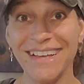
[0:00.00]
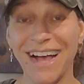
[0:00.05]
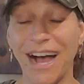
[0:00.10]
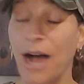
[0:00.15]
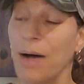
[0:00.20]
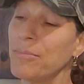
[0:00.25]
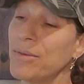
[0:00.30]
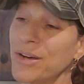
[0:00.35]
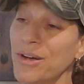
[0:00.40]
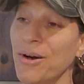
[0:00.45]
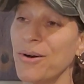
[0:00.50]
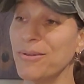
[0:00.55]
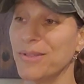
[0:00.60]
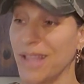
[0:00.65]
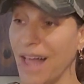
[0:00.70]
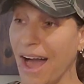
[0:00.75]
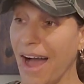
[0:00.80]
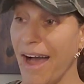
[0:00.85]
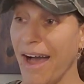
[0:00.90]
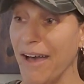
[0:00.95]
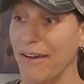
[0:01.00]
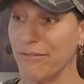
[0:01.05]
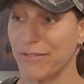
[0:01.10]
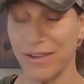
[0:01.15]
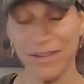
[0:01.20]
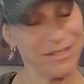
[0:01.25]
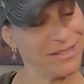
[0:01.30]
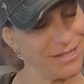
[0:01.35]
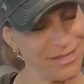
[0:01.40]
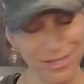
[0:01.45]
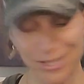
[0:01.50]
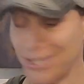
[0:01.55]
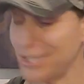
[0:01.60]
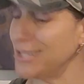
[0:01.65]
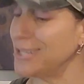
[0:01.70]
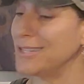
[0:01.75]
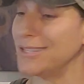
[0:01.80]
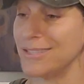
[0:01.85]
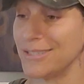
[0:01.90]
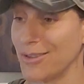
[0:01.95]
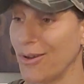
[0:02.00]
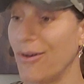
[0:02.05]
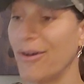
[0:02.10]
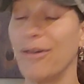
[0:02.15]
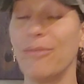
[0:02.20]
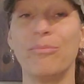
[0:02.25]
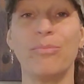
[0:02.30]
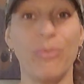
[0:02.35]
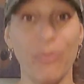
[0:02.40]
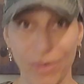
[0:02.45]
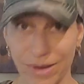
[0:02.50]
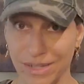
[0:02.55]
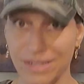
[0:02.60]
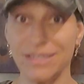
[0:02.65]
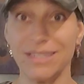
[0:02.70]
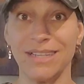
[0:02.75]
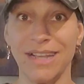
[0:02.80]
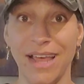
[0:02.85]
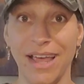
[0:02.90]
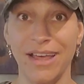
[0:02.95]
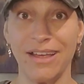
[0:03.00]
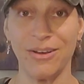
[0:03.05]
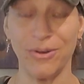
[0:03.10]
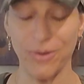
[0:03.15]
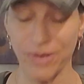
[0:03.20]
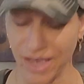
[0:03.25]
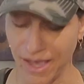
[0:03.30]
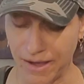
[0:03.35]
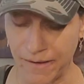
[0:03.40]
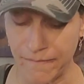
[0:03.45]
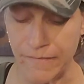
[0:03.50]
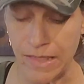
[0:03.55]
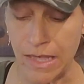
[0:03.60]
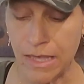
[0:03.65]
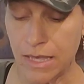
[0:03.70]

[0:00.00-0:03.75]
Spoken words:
I'm gonna go live because this shit is on point today, okay?